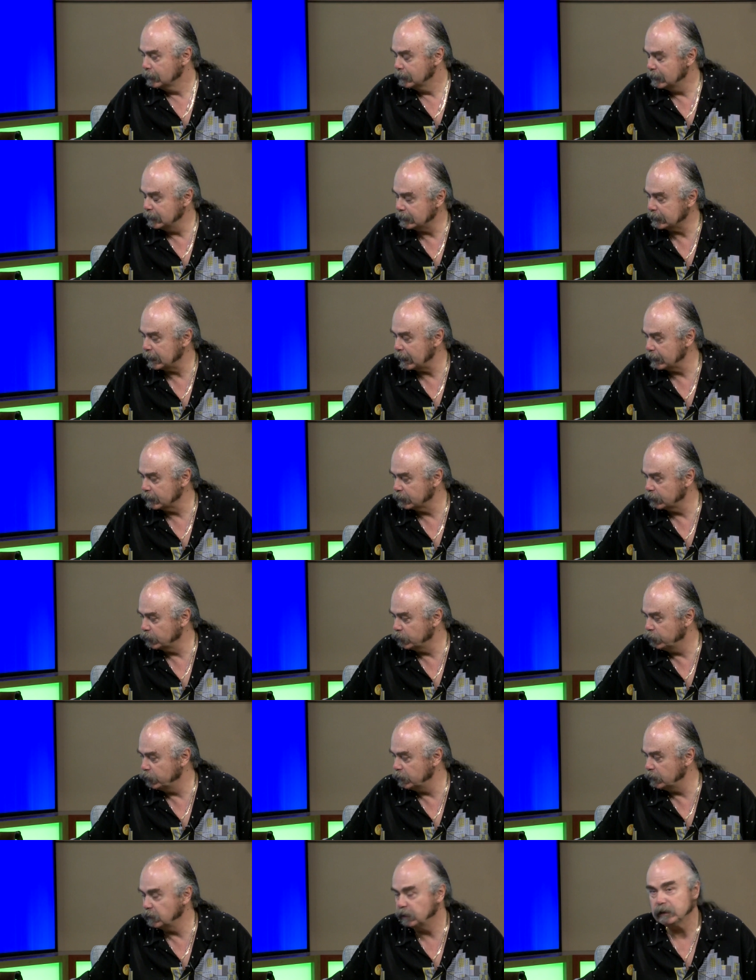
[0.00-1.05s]
This has the
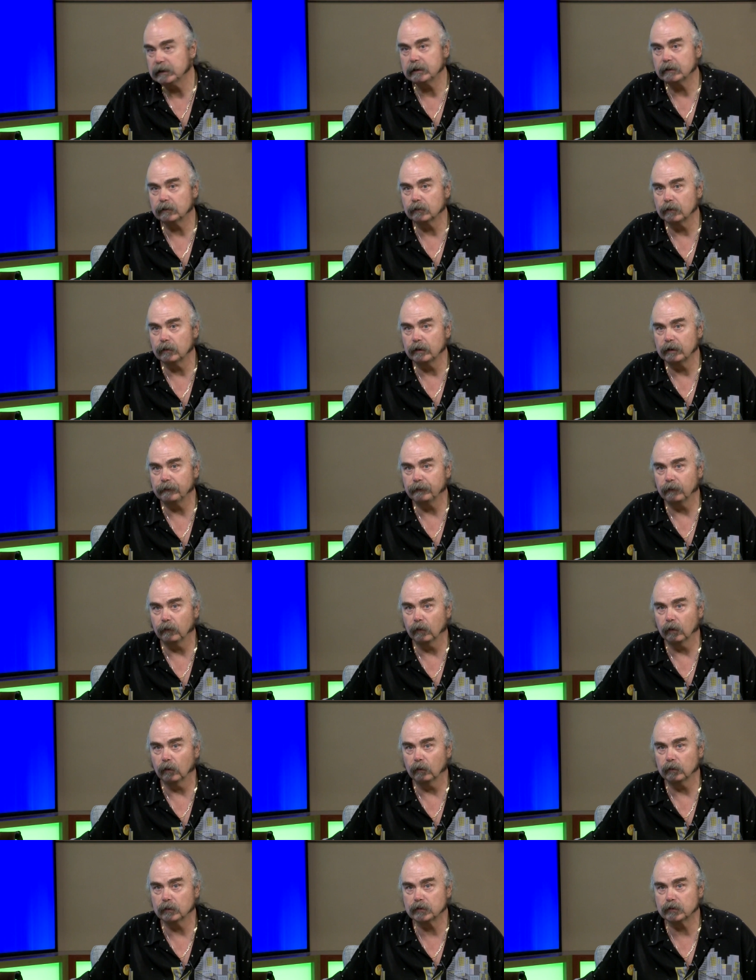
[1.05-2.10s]

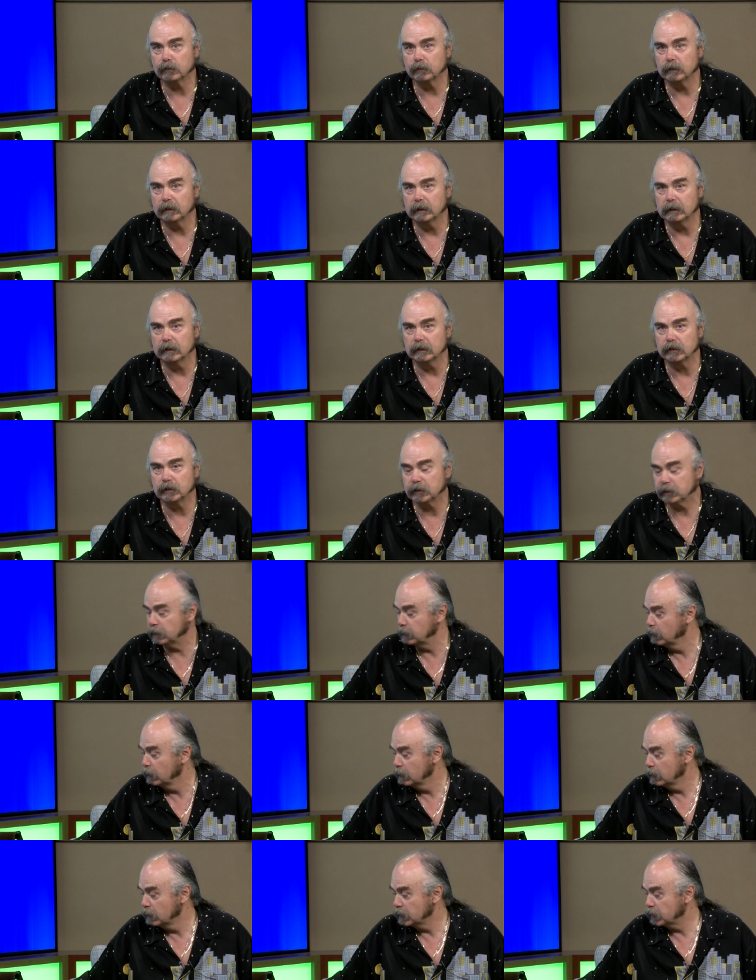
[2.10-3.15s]
GZ34, which is
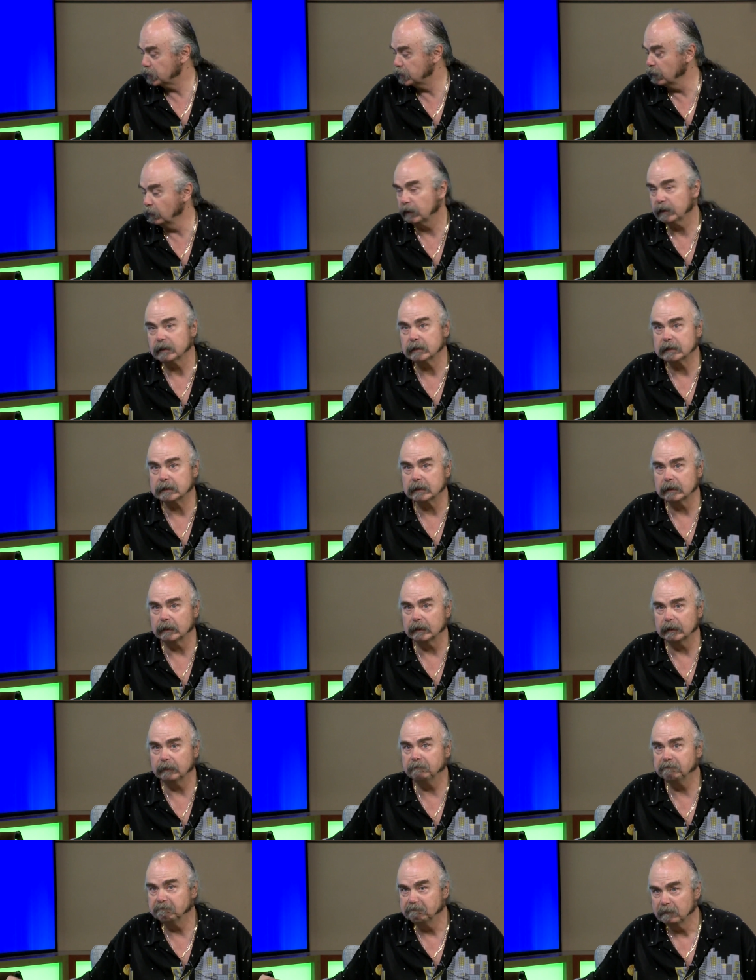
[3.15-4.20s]
still
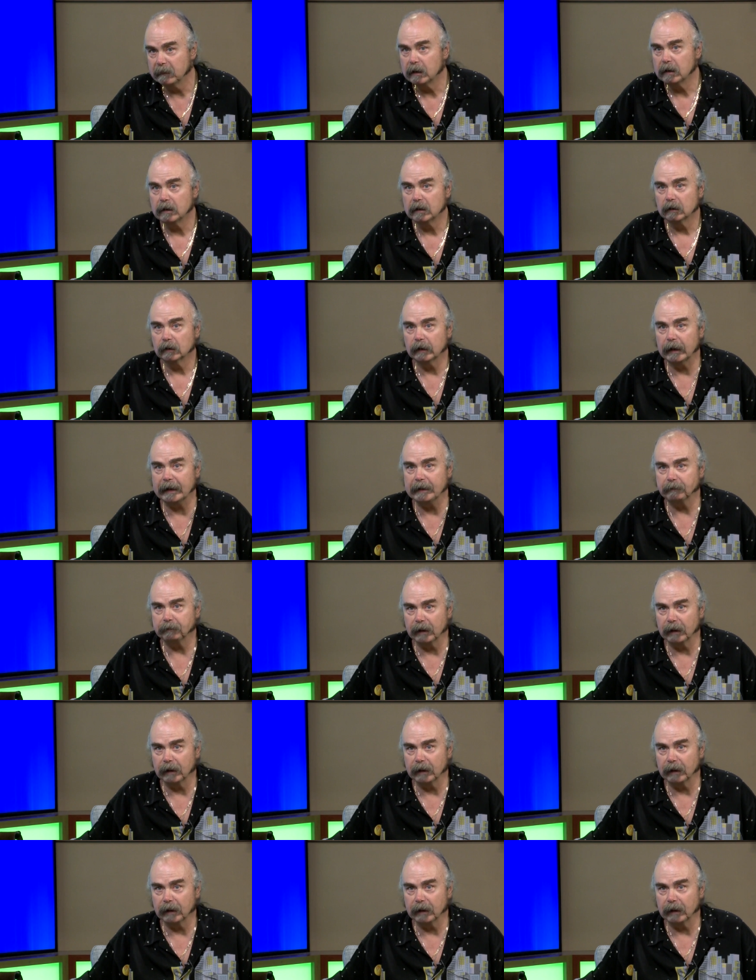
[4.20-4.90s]
considered late